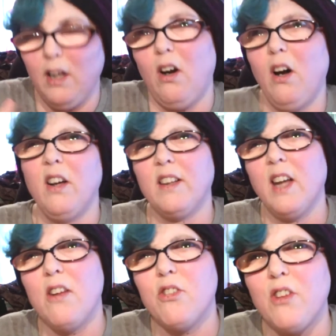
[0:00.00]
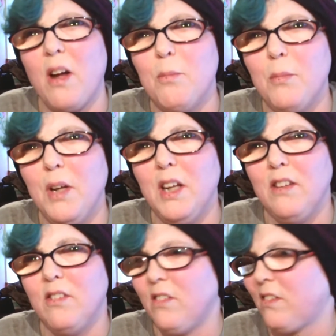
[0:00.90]
I guess that
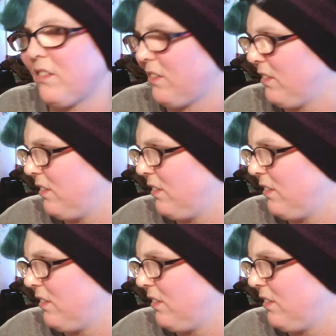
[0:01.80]
means